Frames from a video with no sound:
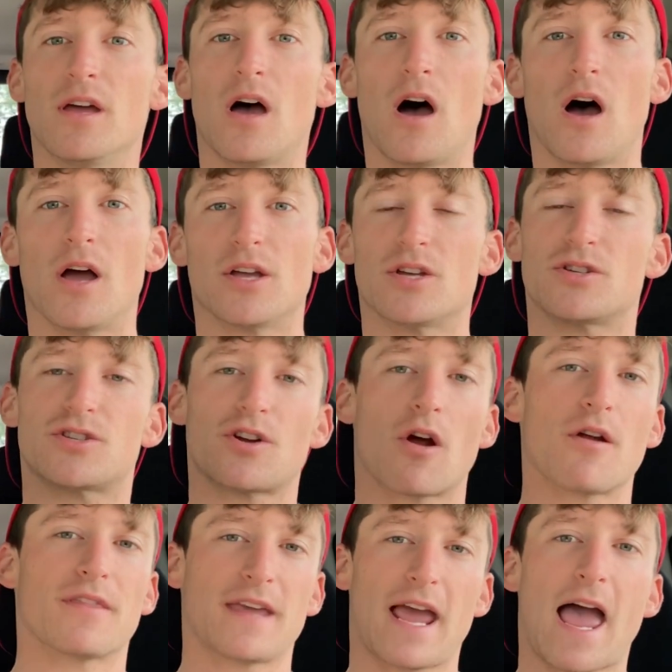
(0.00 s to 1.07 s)
You
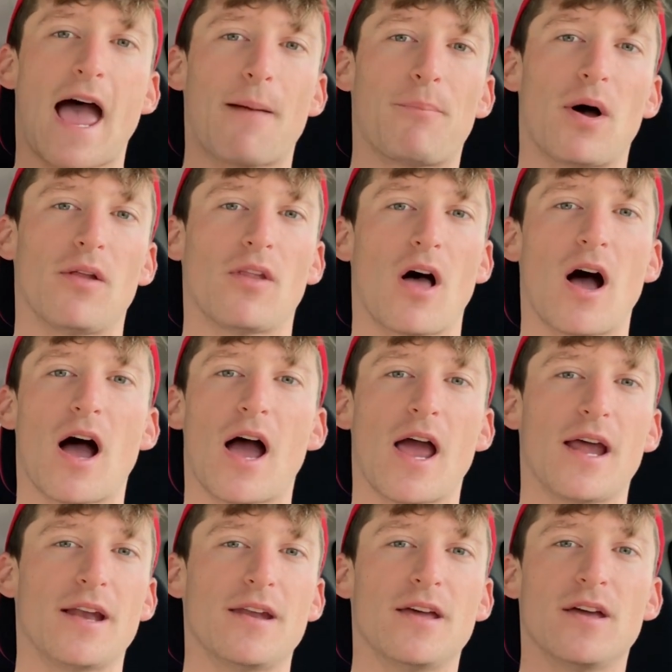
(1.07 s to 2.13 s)
start the app
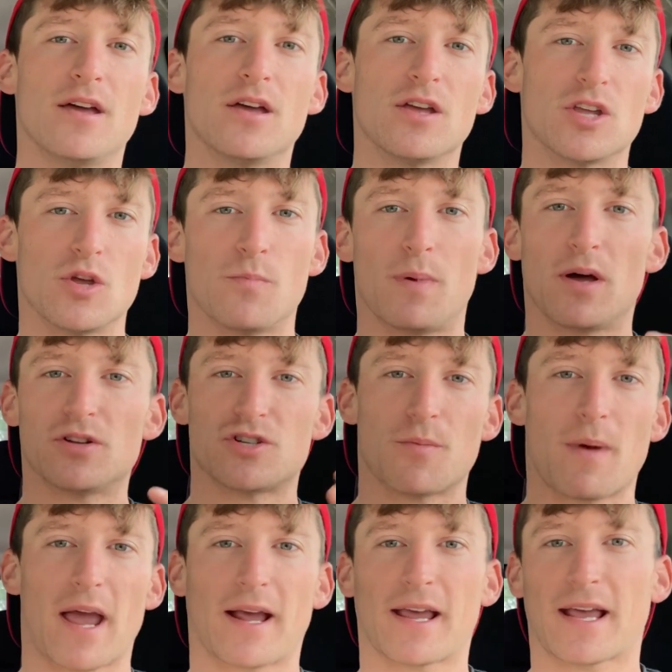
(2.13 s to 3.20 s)
online, you build your
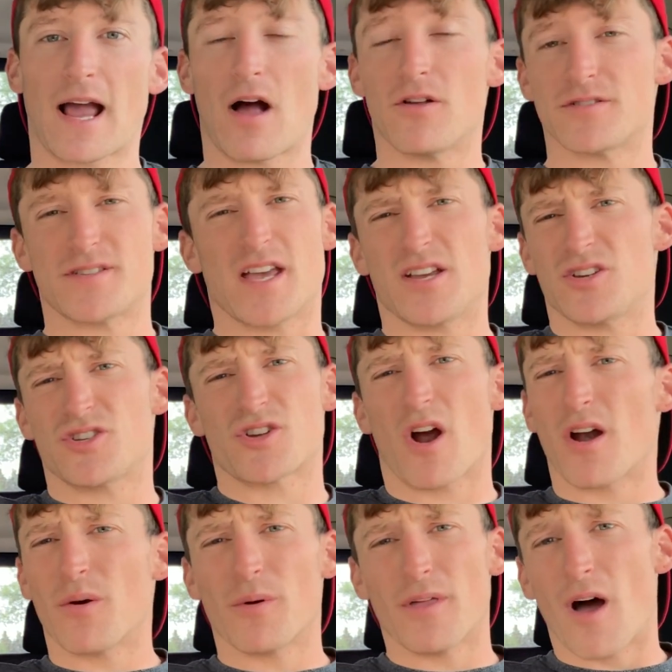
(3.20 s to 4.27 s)
bank account, say you
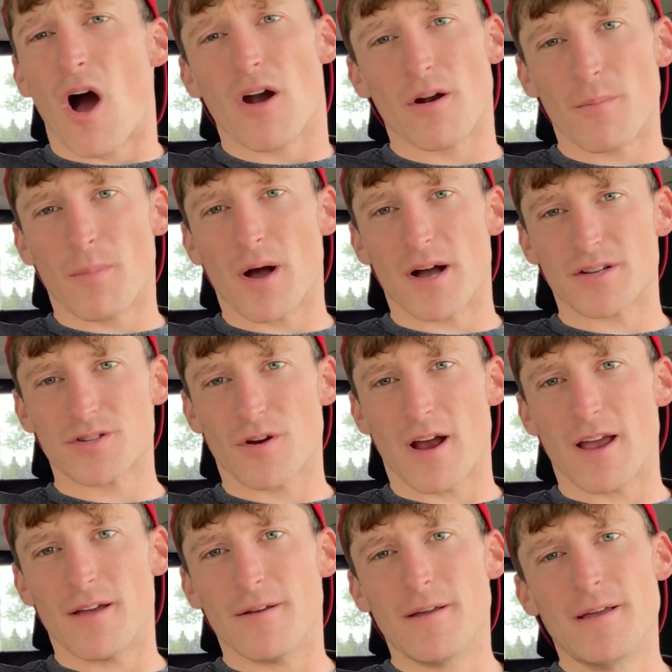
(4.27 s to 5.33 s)
start it with $100,
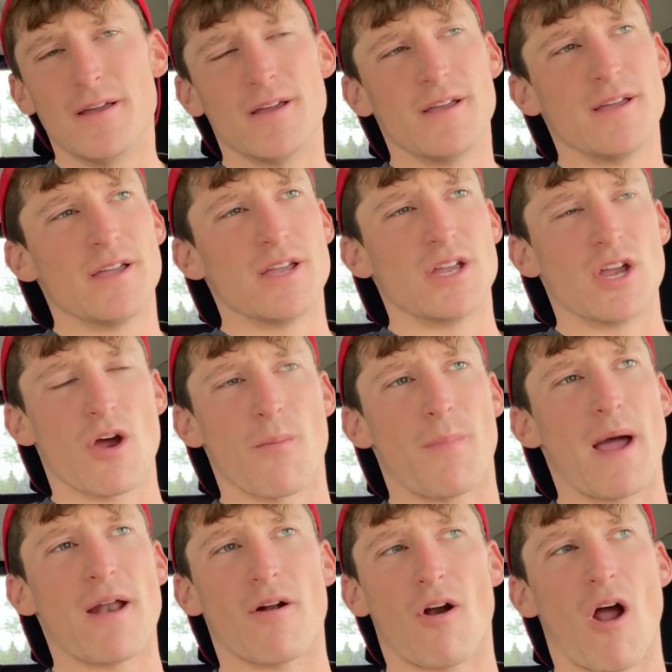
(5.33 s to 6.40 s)
right? You're
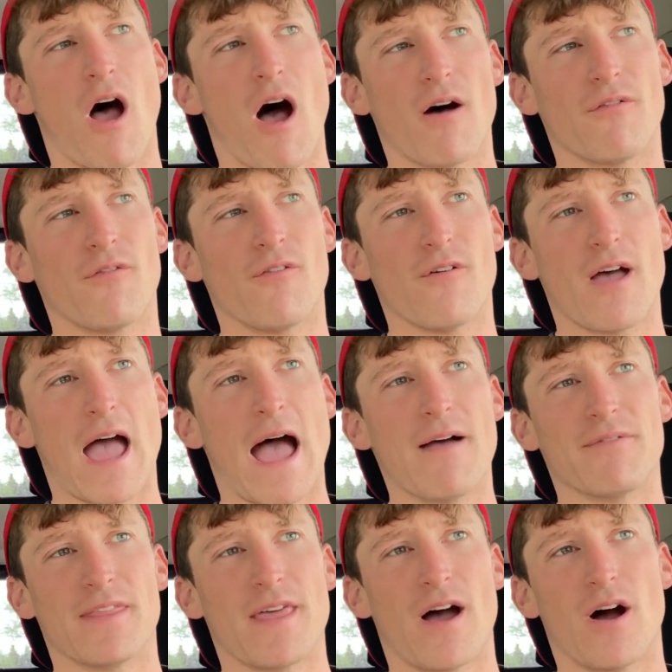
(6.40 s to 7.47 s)
better off
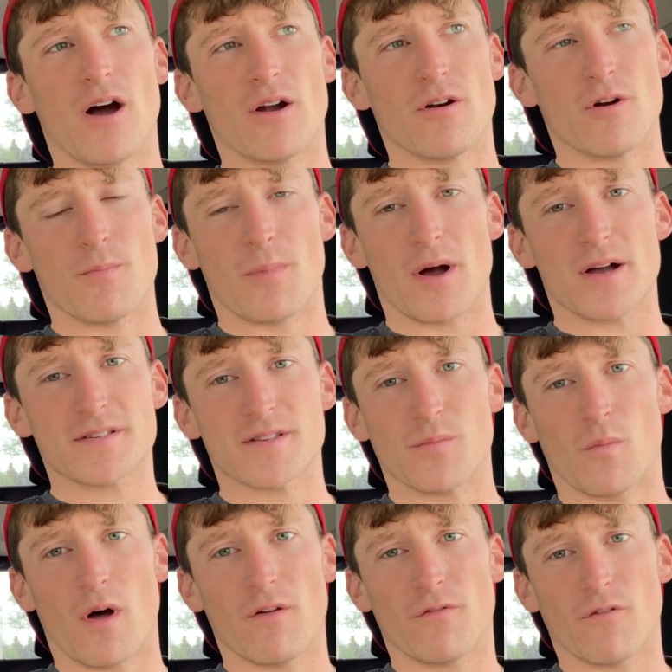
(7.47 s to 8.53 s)
having that $100
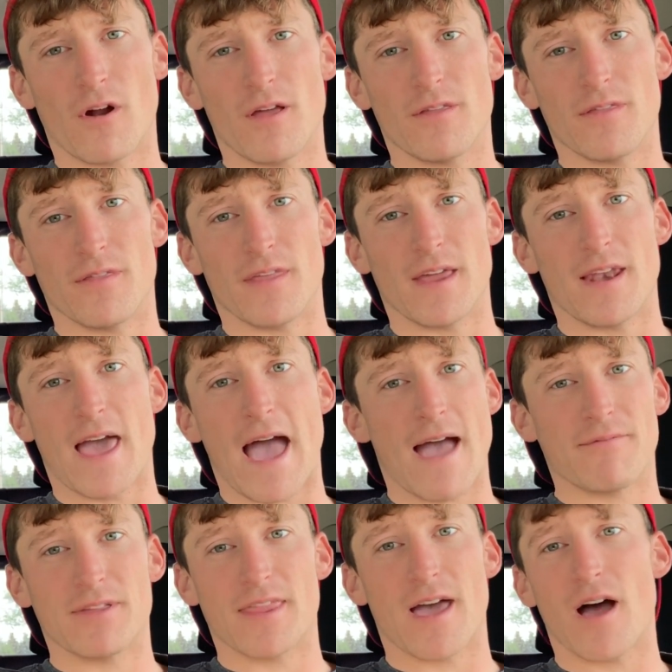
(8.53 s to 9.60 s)
in Wealthfront than
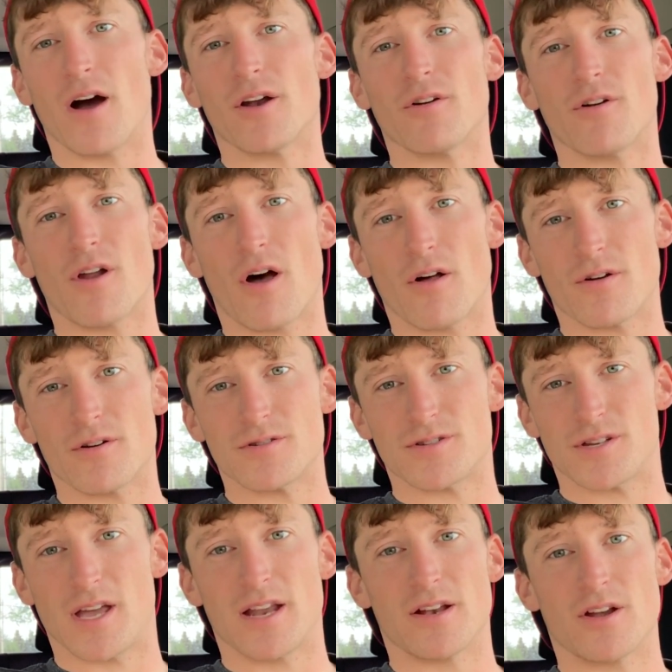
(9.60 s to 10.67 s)
having that
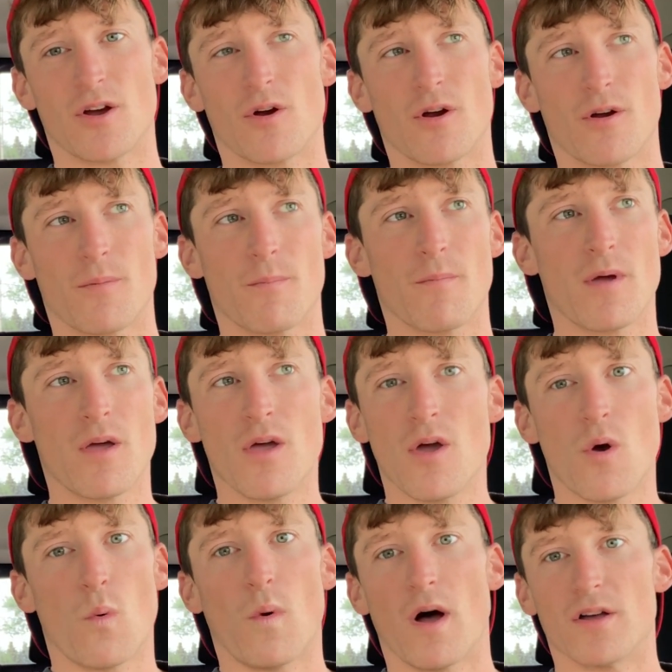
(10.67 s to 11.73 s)
$100 in your
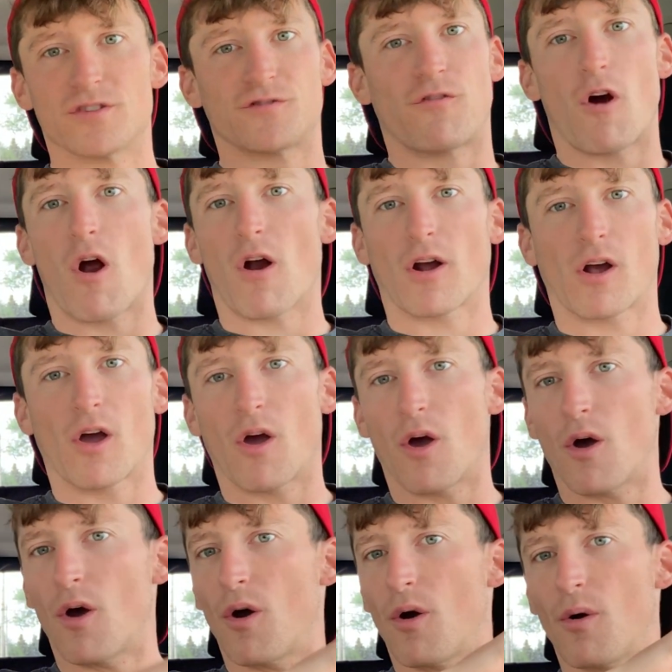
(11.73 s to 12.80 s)
Wells
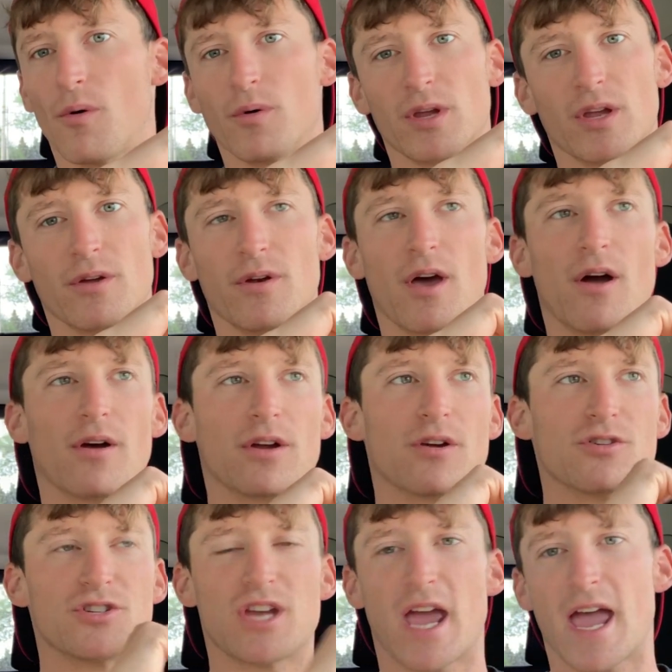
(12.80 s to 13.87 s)
Fargo,
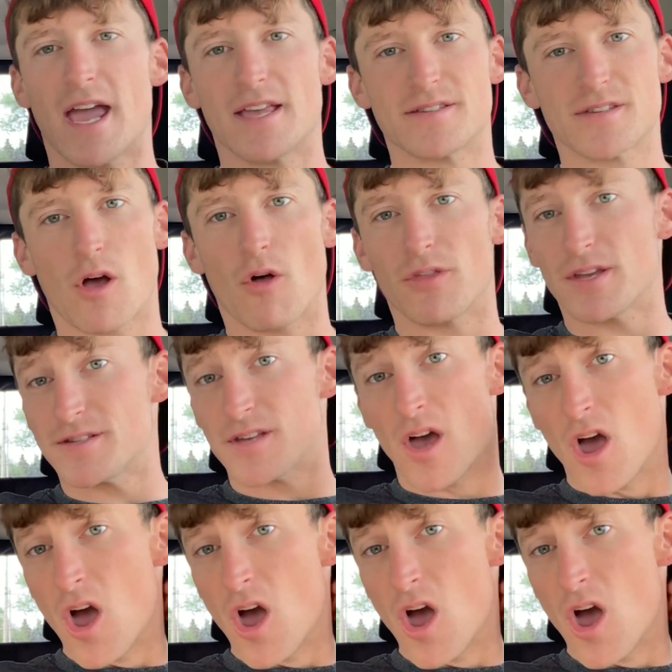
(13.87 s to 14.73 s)
your Chase, all these